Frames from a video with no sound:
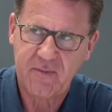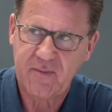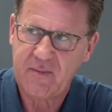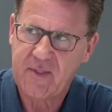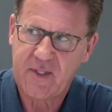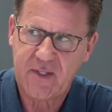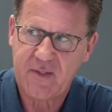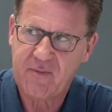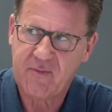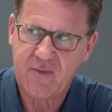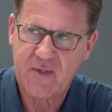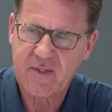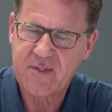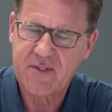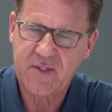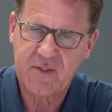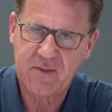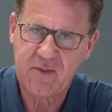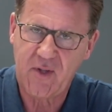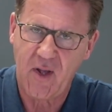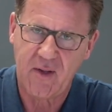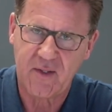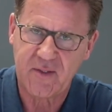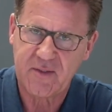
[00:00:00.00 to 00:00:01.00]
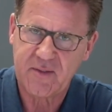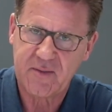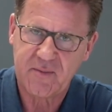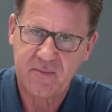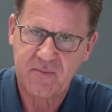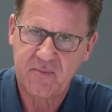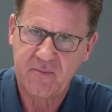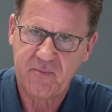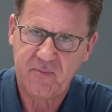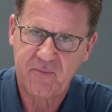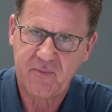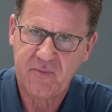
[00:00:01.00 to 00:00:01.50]
But it wasn't God.
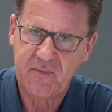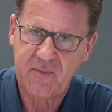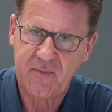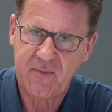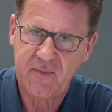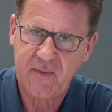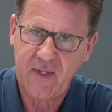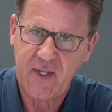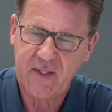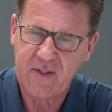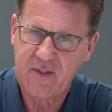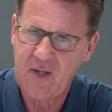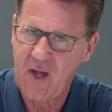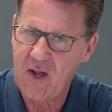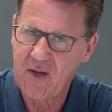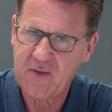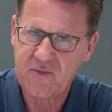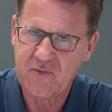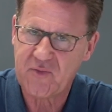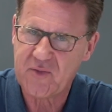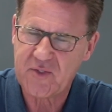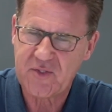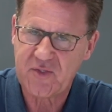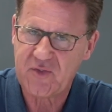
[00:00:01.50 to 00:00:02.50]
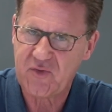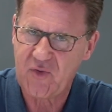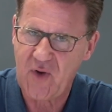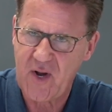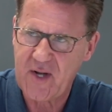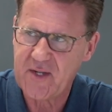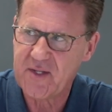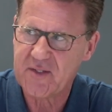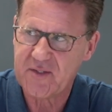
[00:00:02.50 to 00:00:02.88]
And God was trying